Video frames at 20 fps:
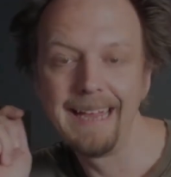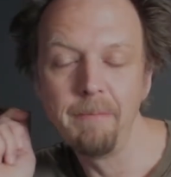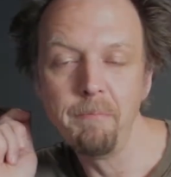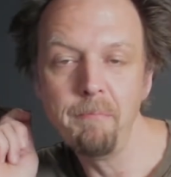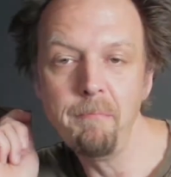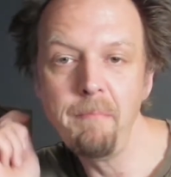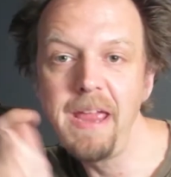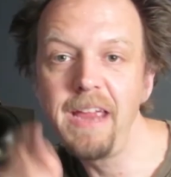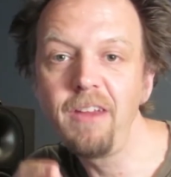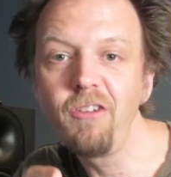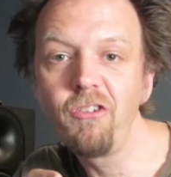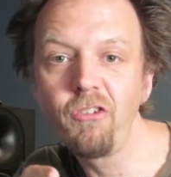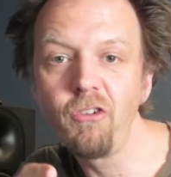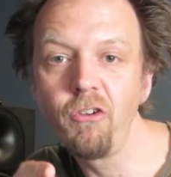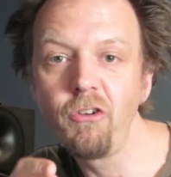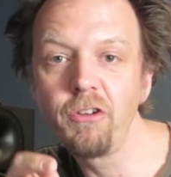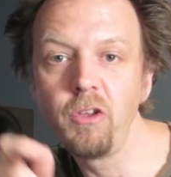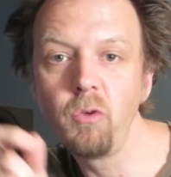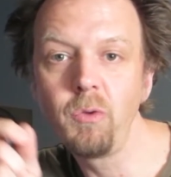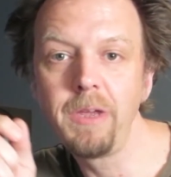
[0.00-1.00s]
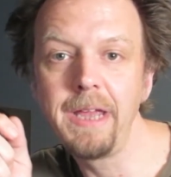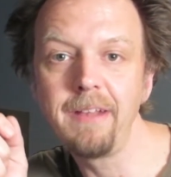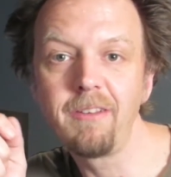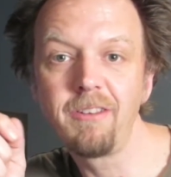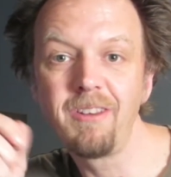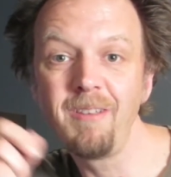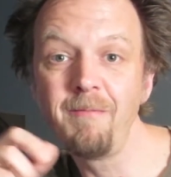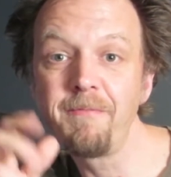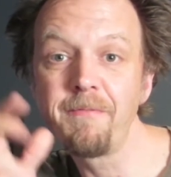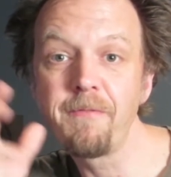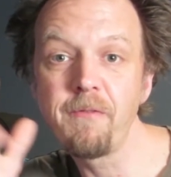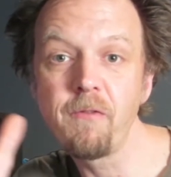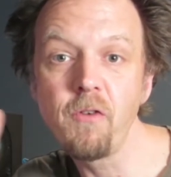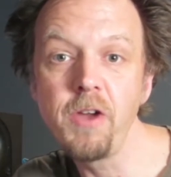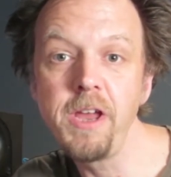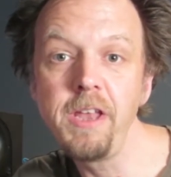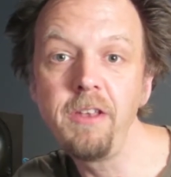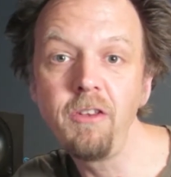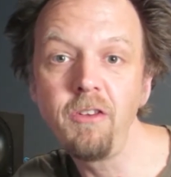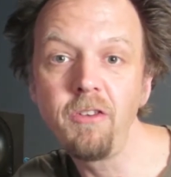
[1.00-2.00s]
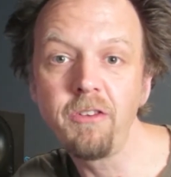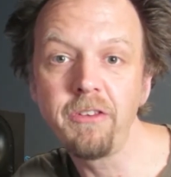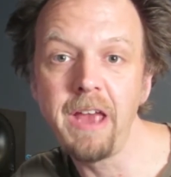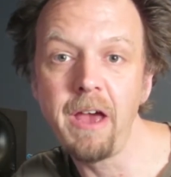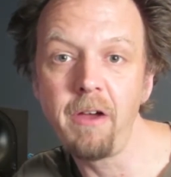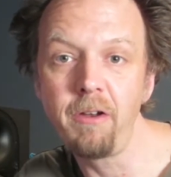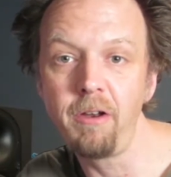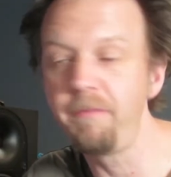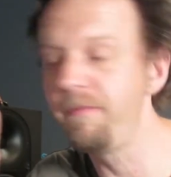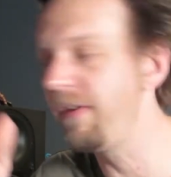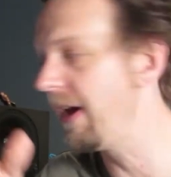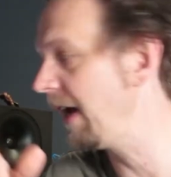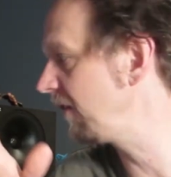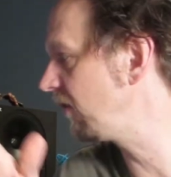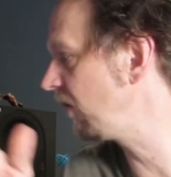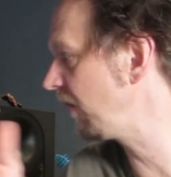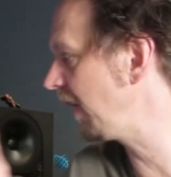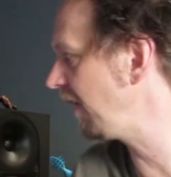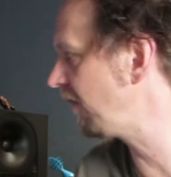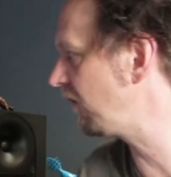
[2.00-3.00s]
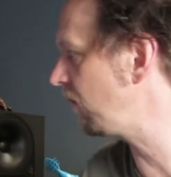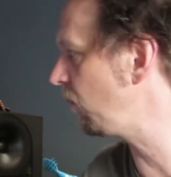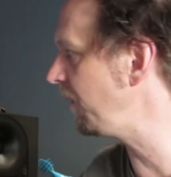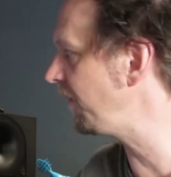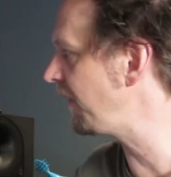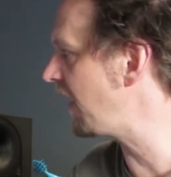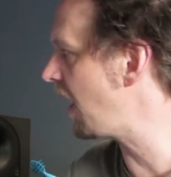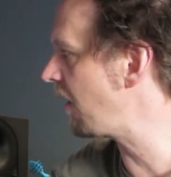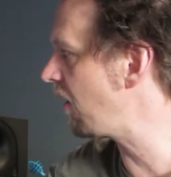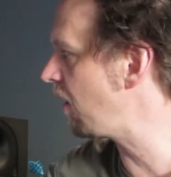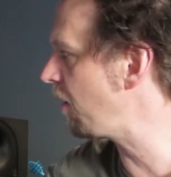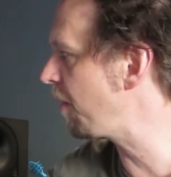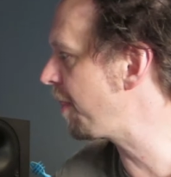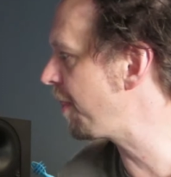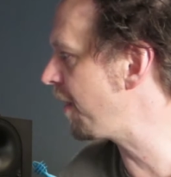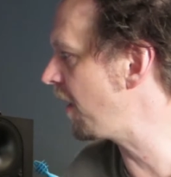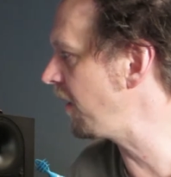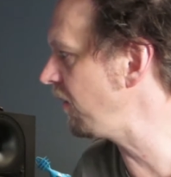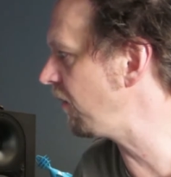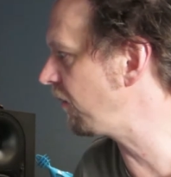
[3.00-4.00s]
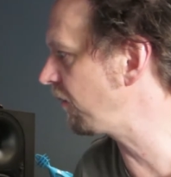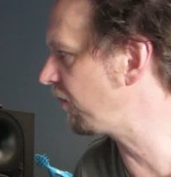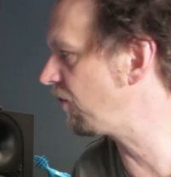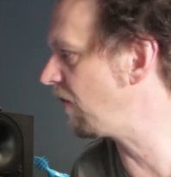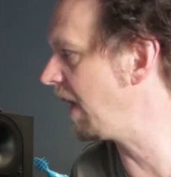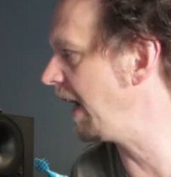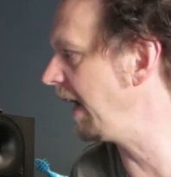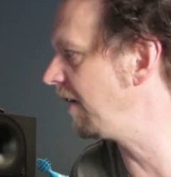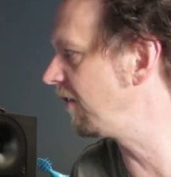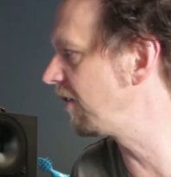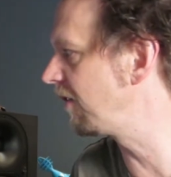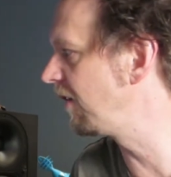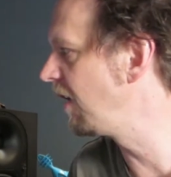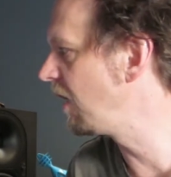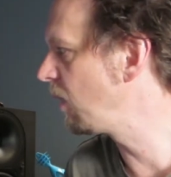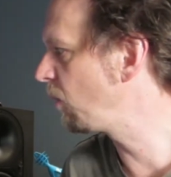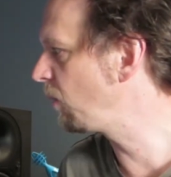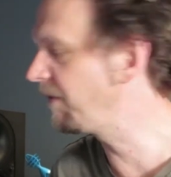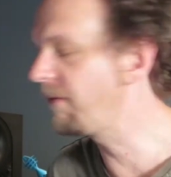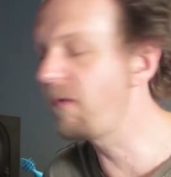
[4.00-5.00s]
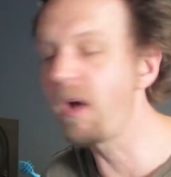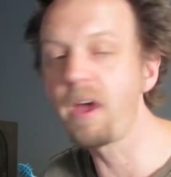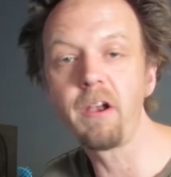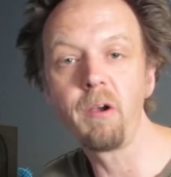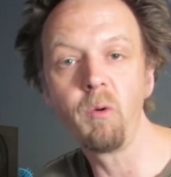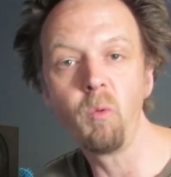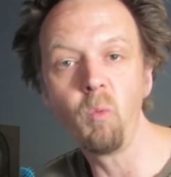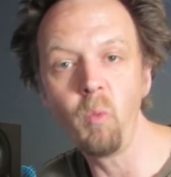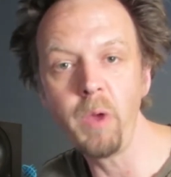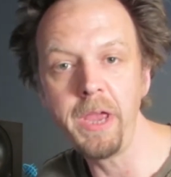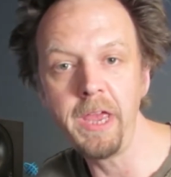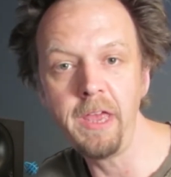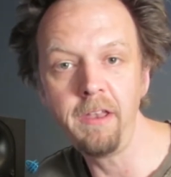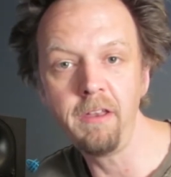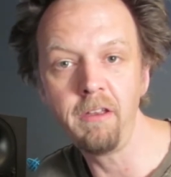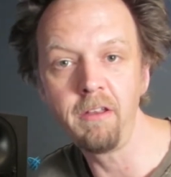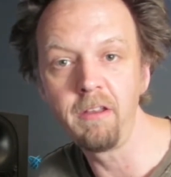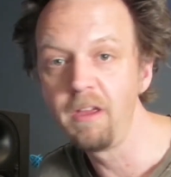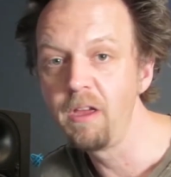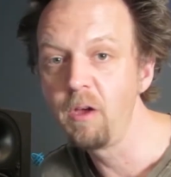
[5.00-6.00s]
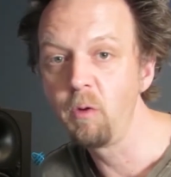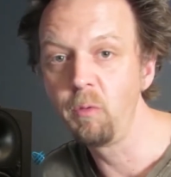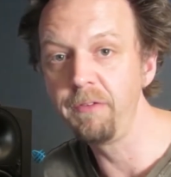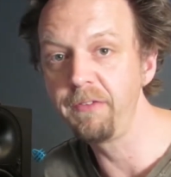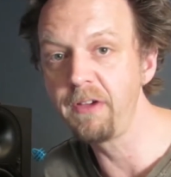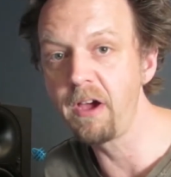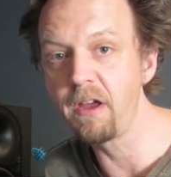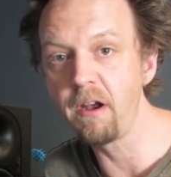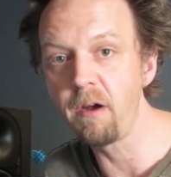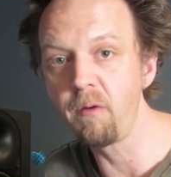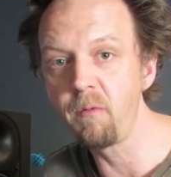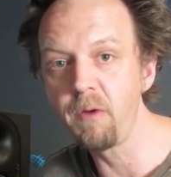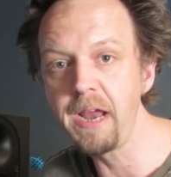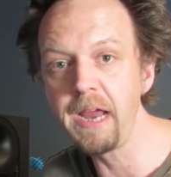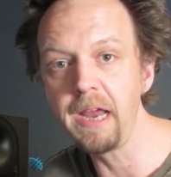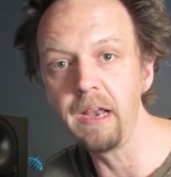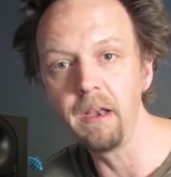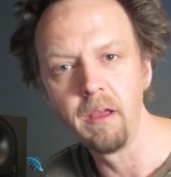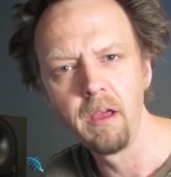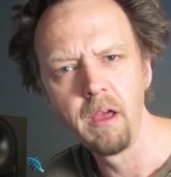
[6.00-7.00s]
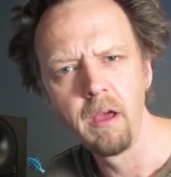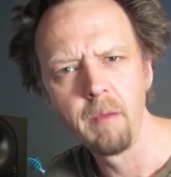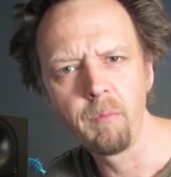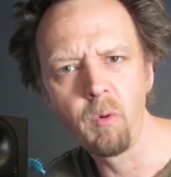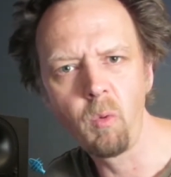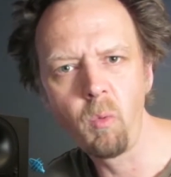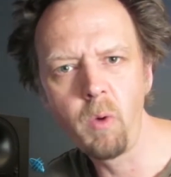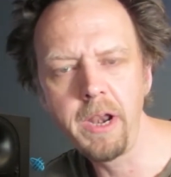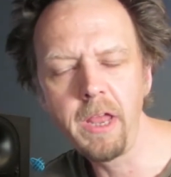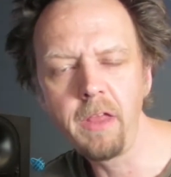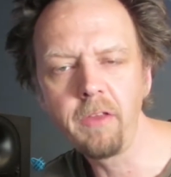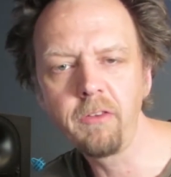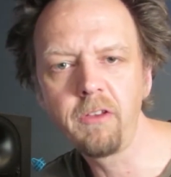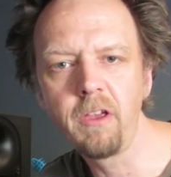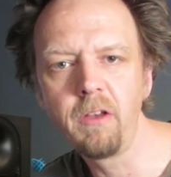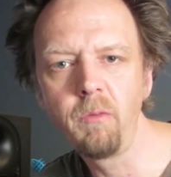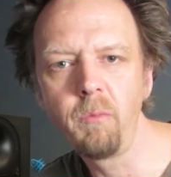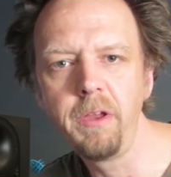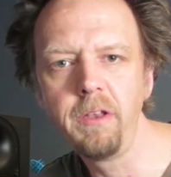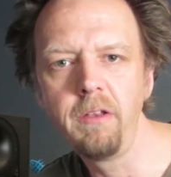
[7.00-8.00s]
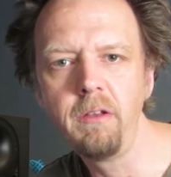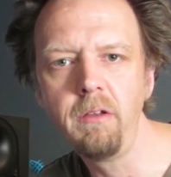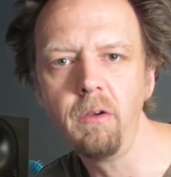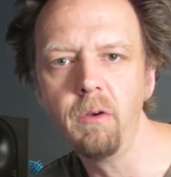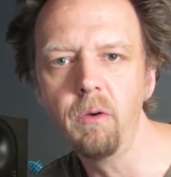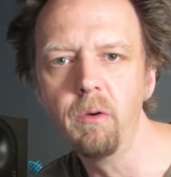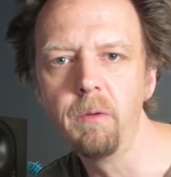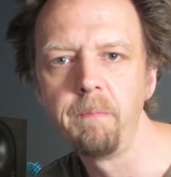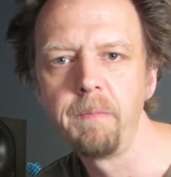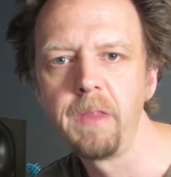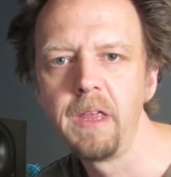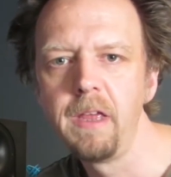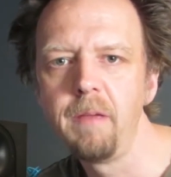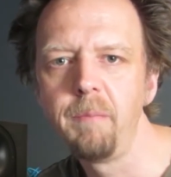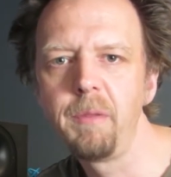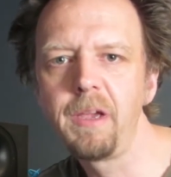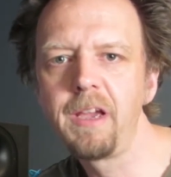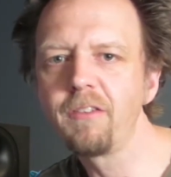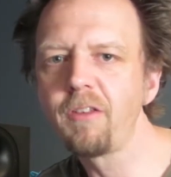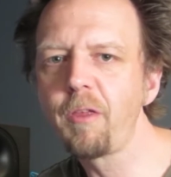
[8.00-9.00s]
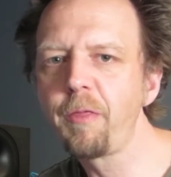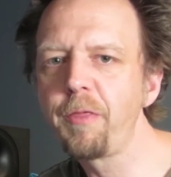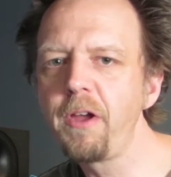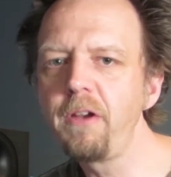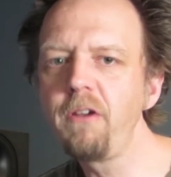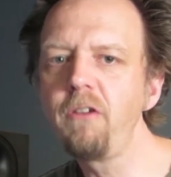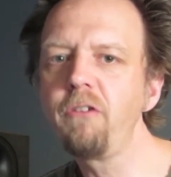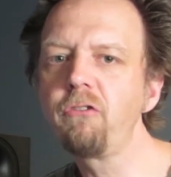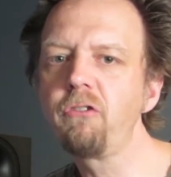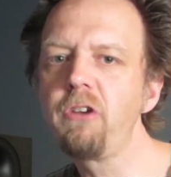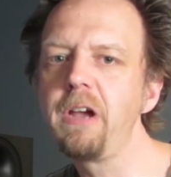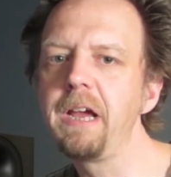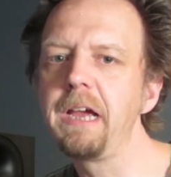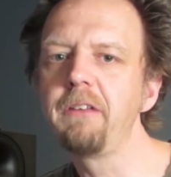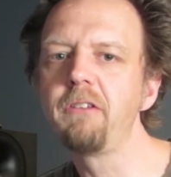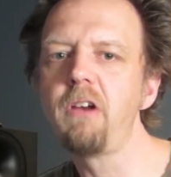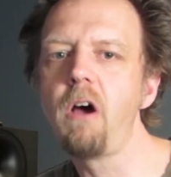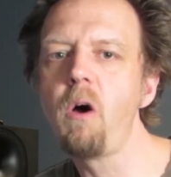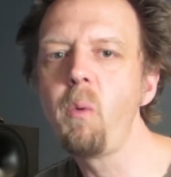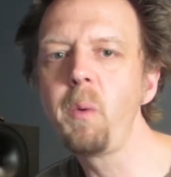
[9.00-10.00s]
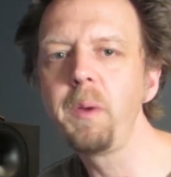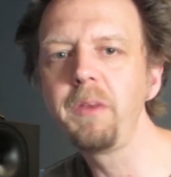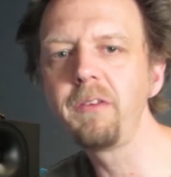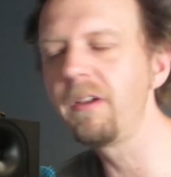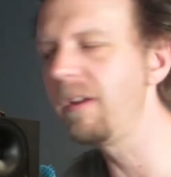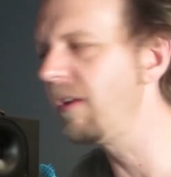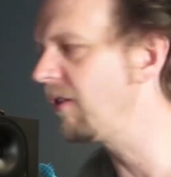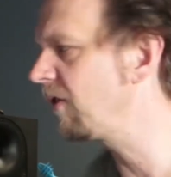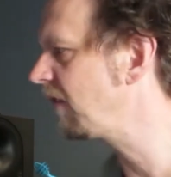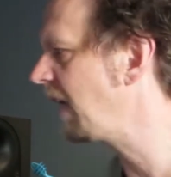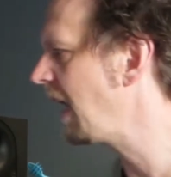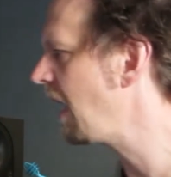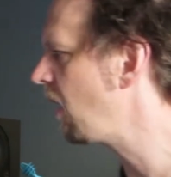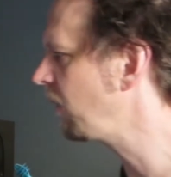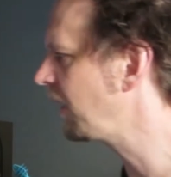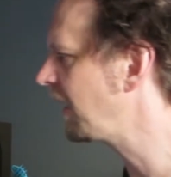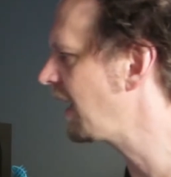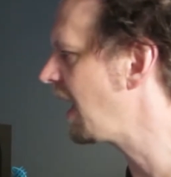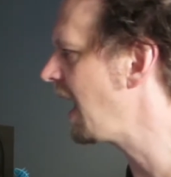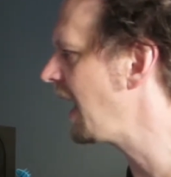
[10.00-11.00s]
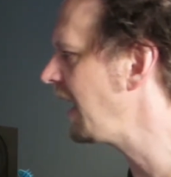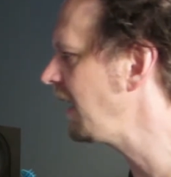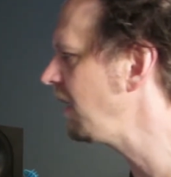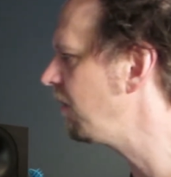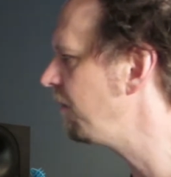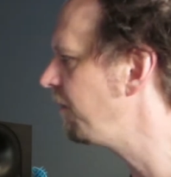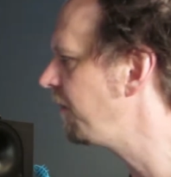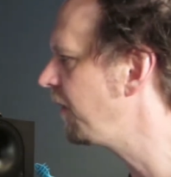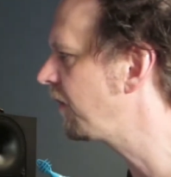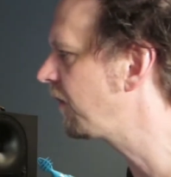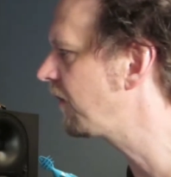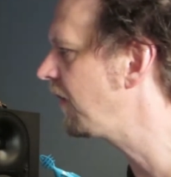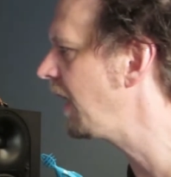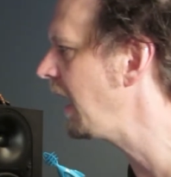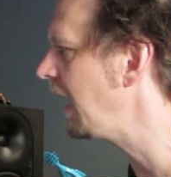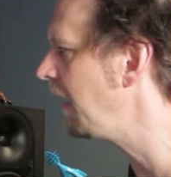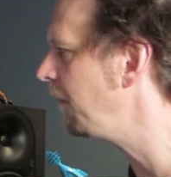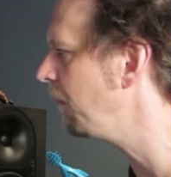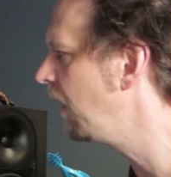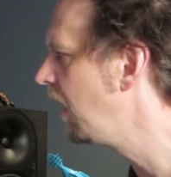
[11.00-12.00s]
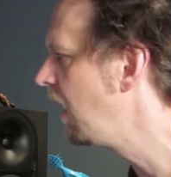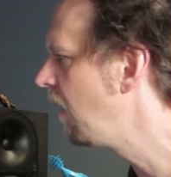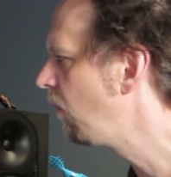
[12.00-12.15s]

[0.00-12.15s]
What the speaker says: Make sure you get some fringe sound effects. Okay, so we've got our thunder strikes, we've got our wind, we've got our rain. But what else can we do? Because a thunder strike is always going to sound kind of the same.